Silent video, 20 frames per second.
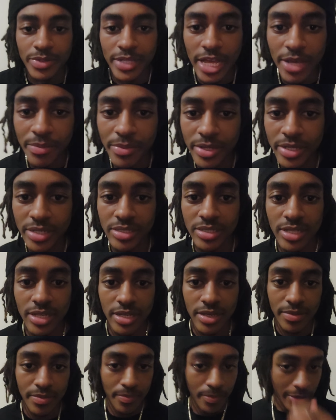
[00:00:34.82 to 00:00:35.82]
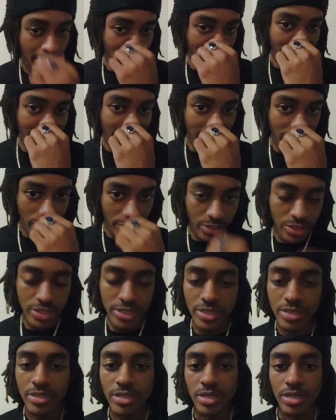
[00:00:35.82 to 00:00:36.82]
that being said, let me get straight to
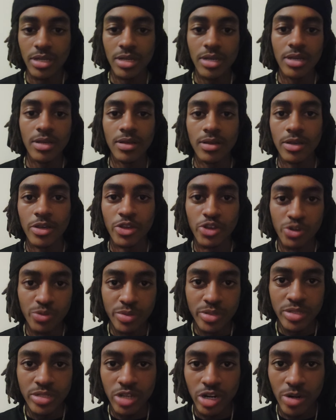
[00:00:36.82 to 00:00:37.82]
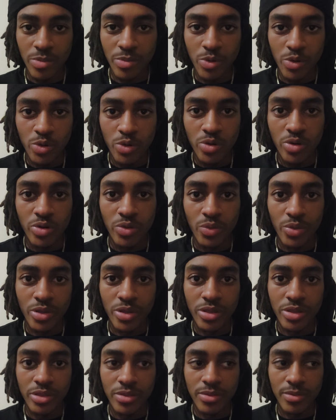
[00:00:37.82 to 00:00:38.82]
this. Humans are born
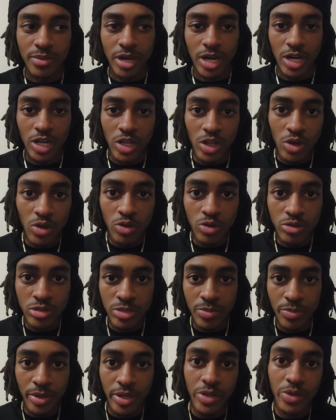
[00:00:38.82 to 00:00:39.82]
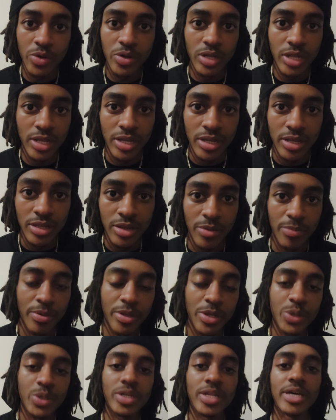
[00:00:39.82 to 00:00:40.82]
with a closed pineal gland. Their
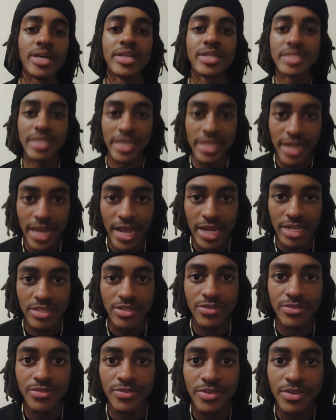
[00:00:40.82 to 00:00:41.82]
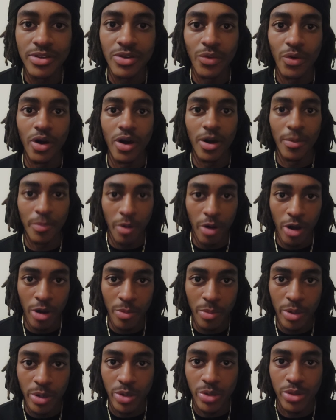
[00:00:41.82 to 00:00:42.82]
pineal gland is inactive
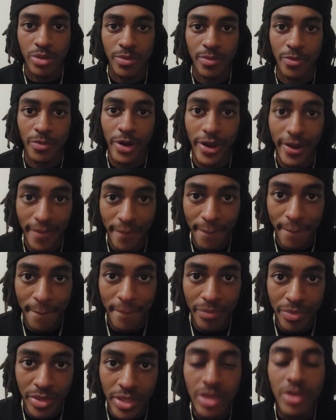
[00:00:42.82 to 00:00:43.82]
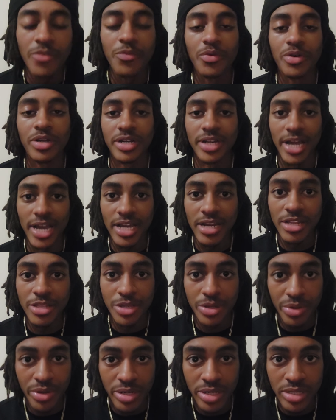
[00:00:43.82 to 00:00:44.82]
upon birth, right? For the nine
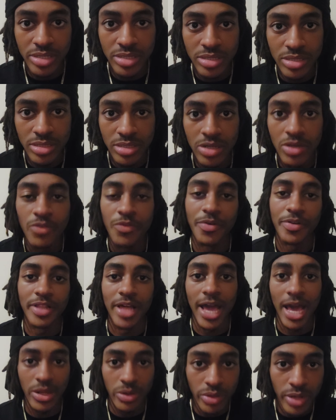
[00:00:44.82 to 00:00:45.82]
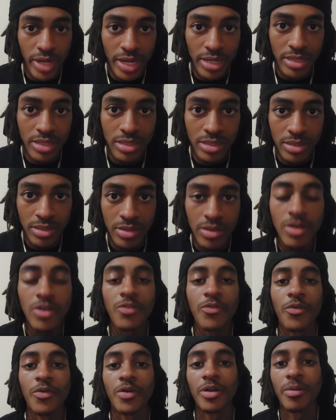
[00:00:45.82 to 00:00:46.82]
ethereans, for the Anunnaki,
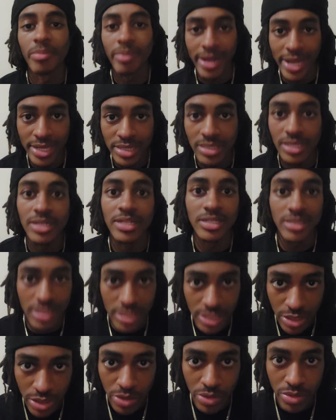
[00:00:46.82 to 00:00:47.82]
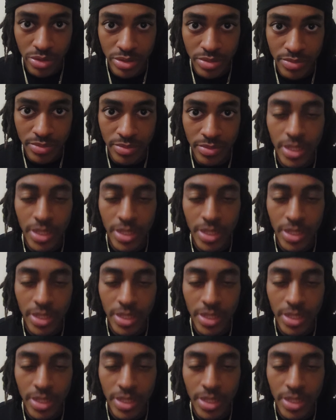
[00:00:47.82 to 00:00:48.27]
for the blacks and Latinos,